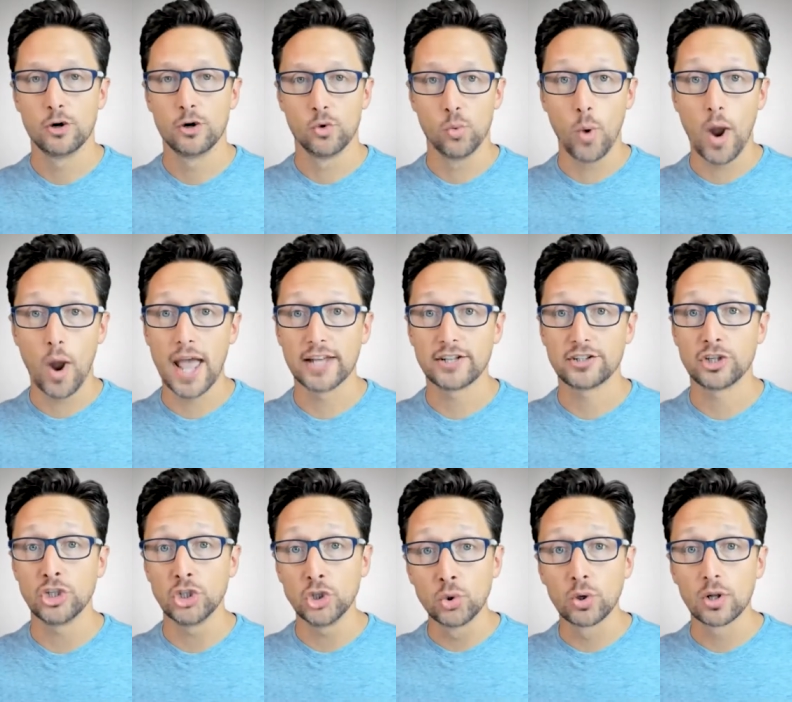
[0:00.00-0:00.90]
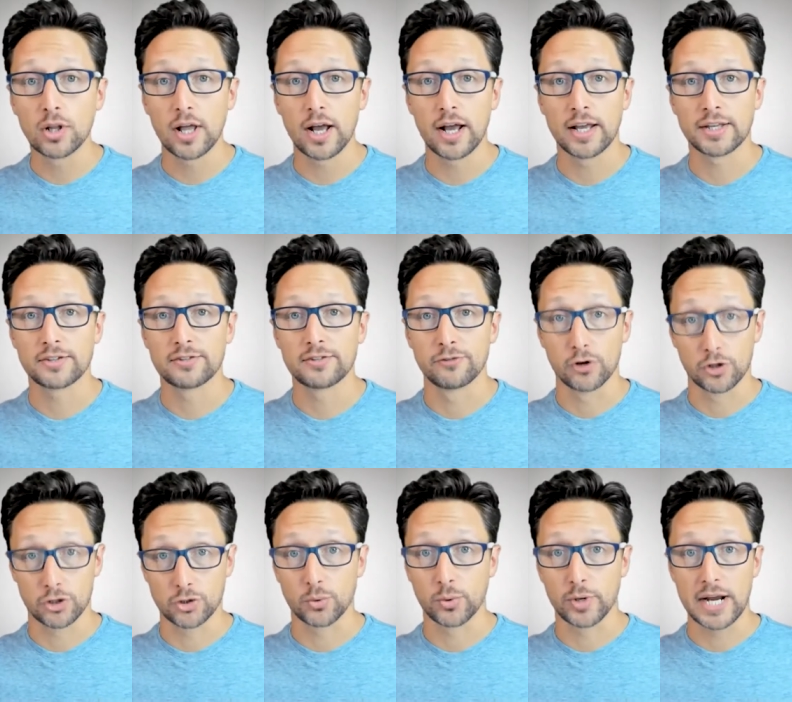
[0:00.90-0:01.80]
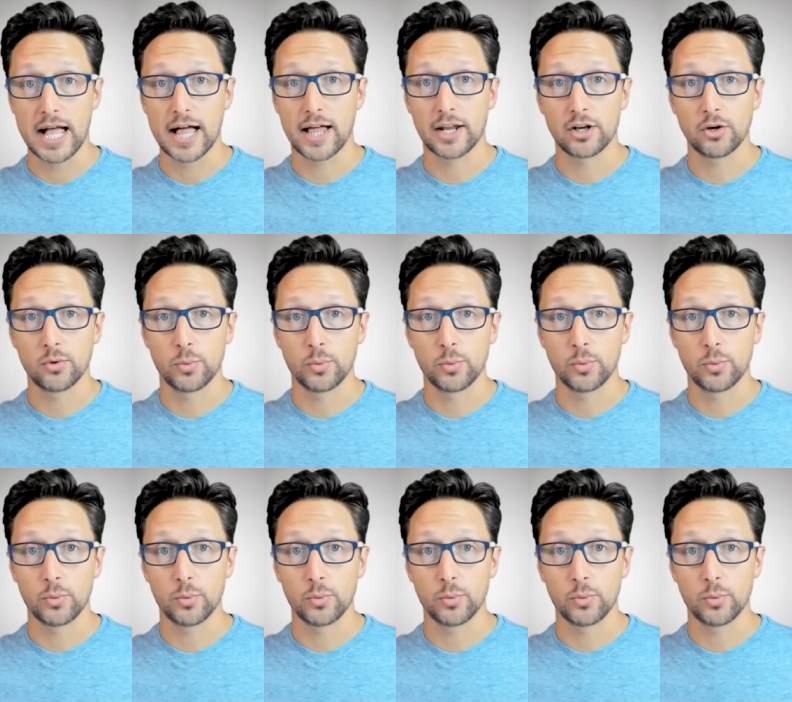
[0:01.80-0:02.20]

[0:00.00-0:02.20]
way to utilize virtual reality,